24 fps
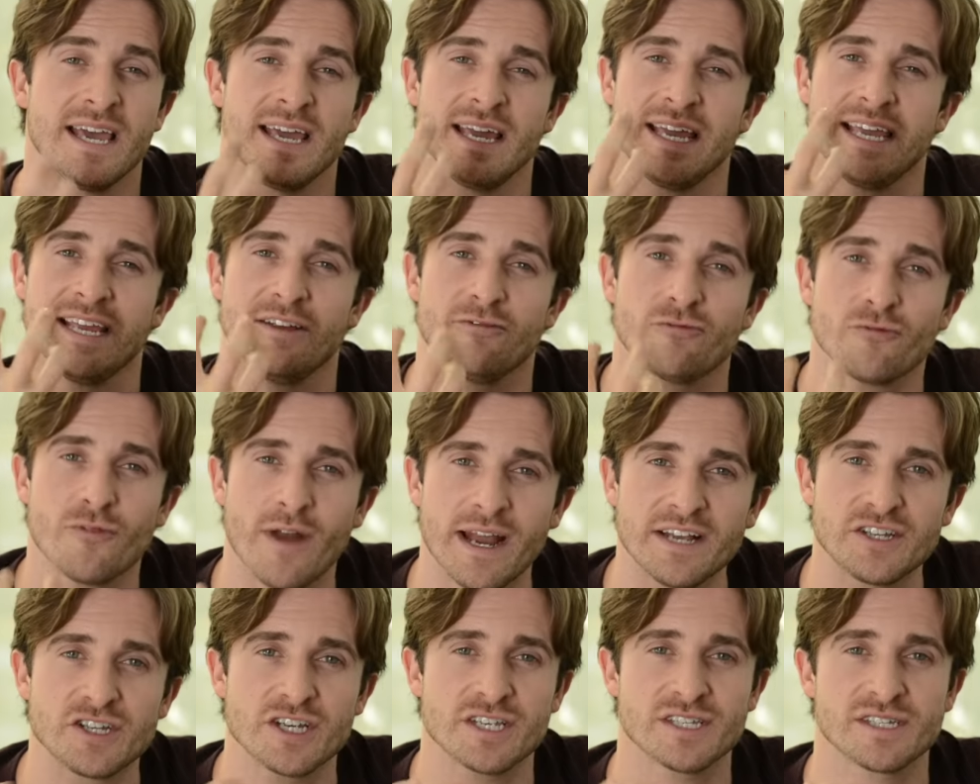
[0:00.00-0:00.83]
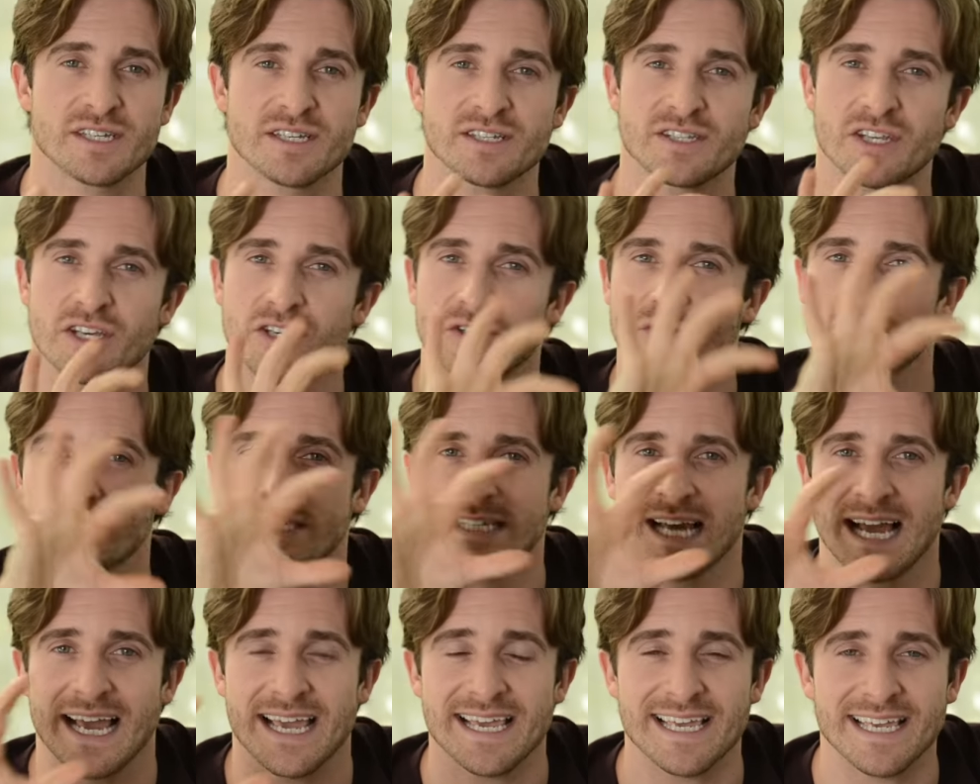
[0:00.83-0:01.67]
He registers that you're
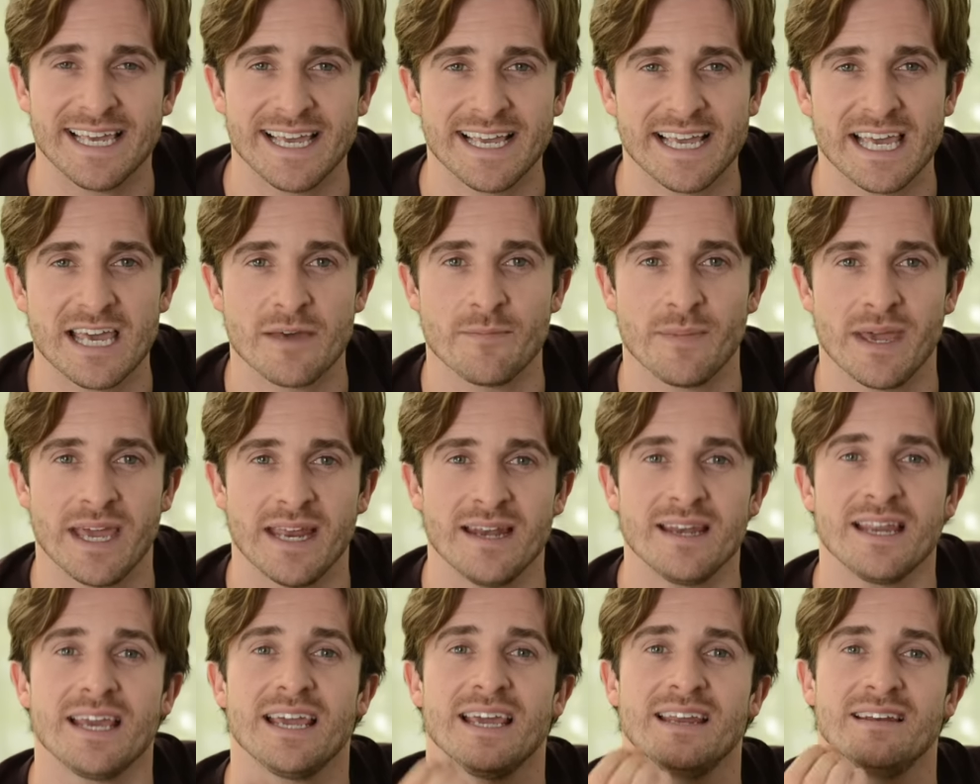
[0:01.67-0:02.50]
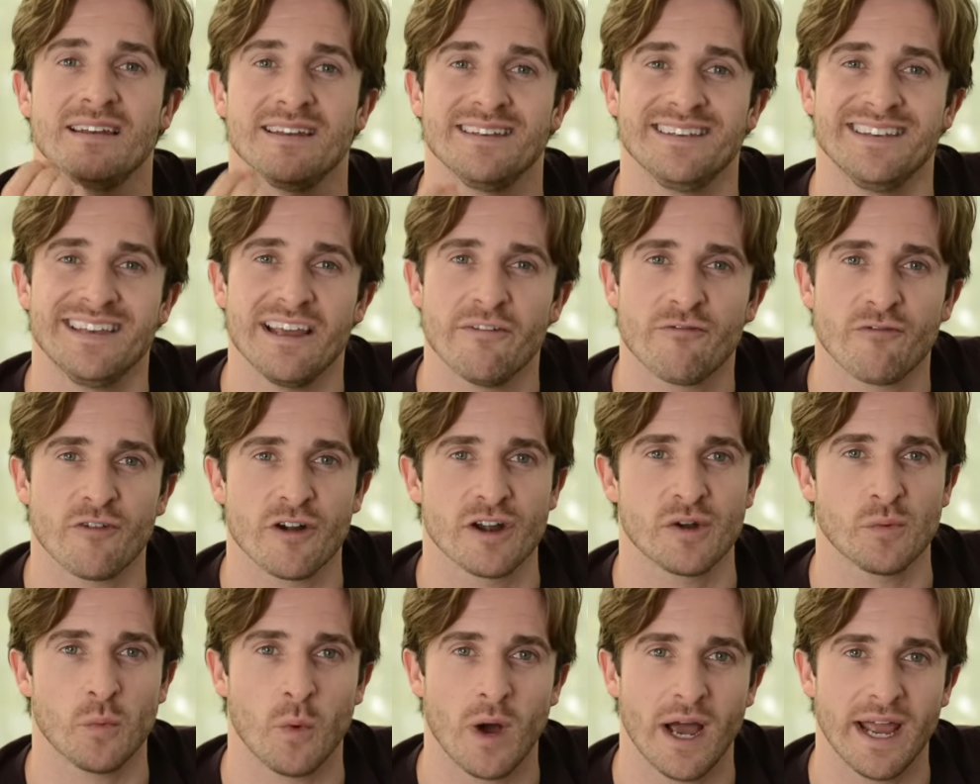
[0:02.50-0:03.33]
taking him in a
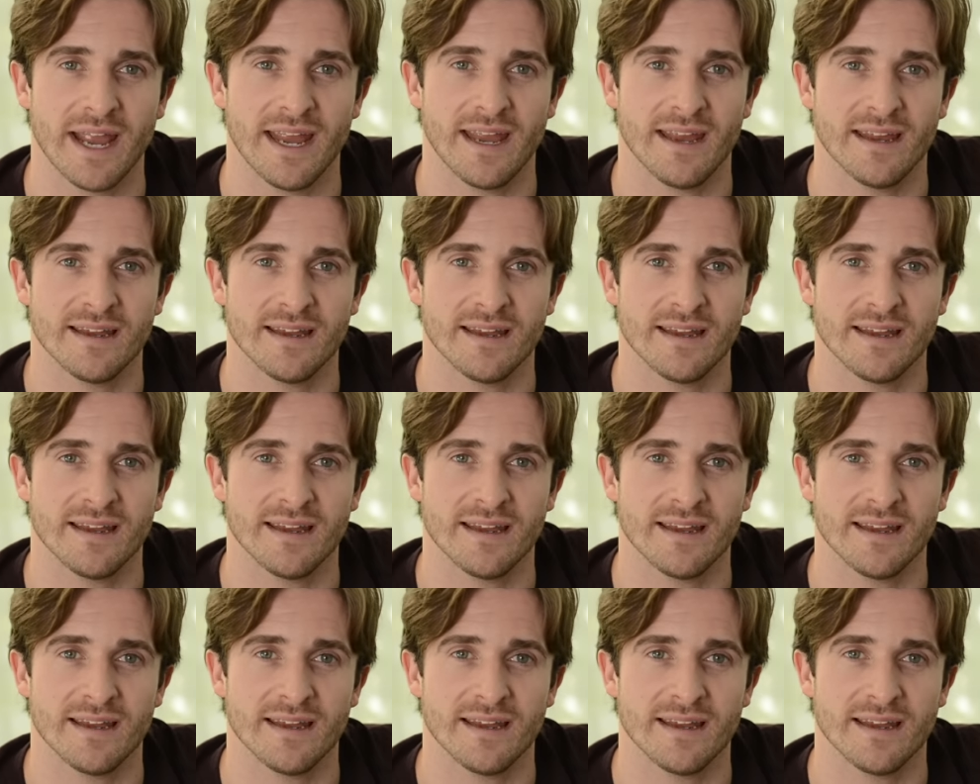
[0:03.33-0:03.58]
different way.